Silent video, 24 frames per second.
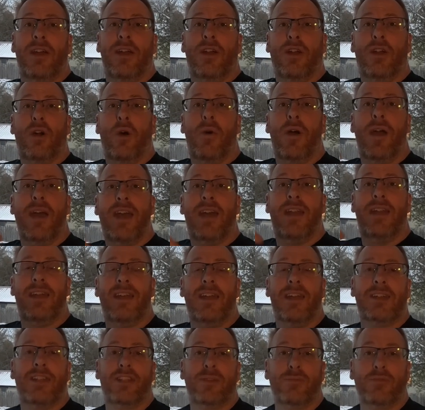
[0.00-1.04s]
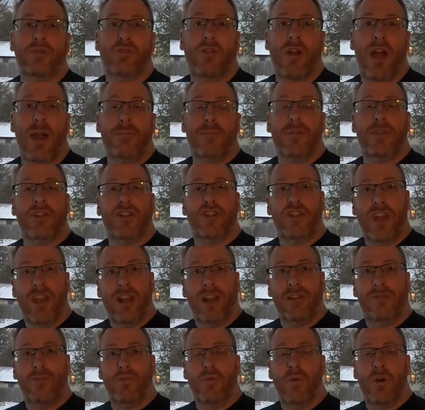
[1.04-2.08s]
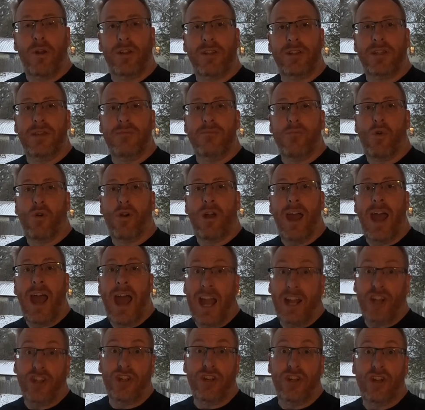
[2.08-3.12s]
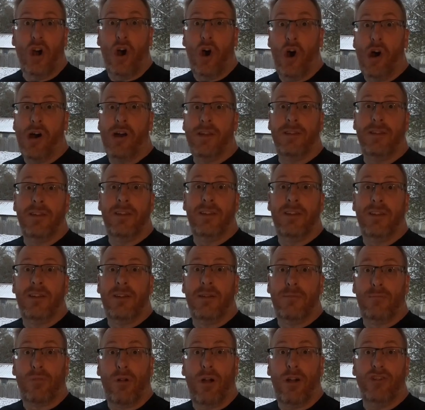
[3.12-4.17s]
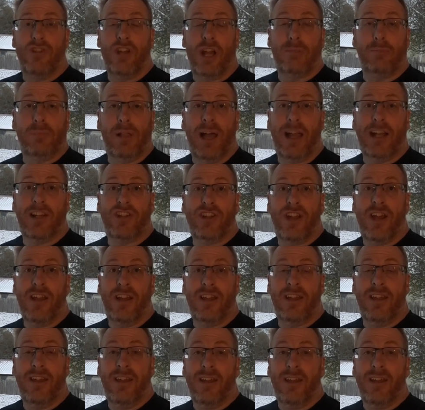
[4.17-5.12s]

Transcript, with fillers: go ahead and subscribe to the channel if you want to see more action on Project Blackjack,